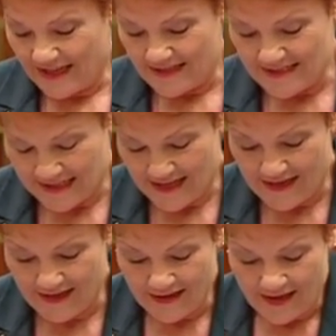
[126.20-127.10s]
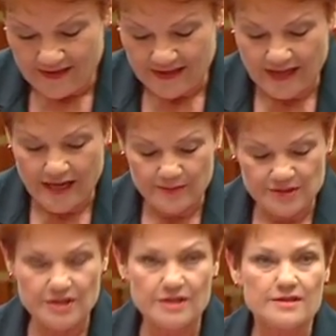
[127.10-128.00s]
scare the Labor
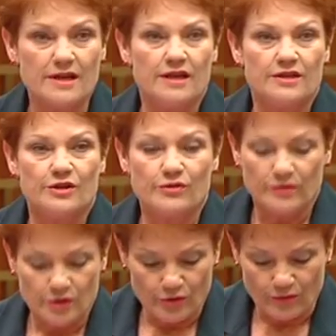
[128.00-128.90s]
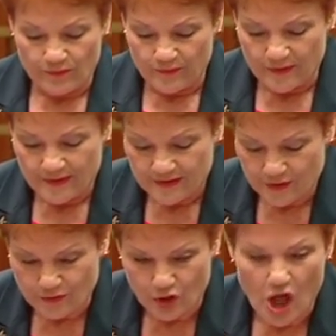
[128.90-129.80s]
did. You
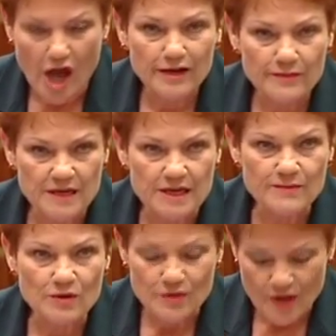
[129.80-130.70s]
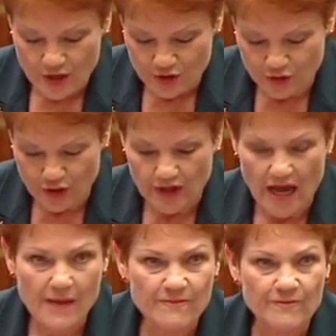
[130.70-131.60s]
lie to people, you're not
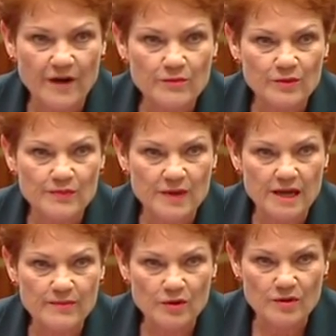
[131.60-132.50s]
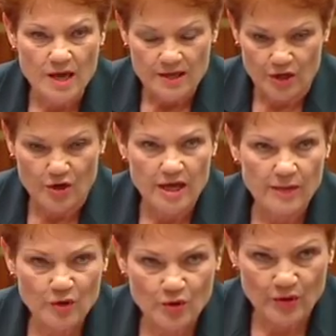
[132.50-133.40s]
upfront with people, you're
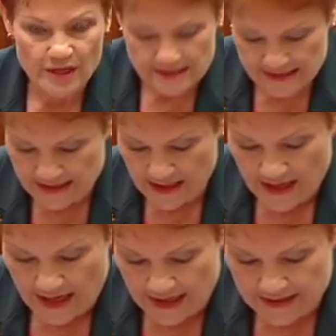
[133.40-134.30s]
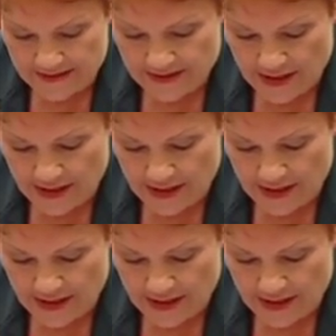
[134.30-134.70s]
hypocrites. And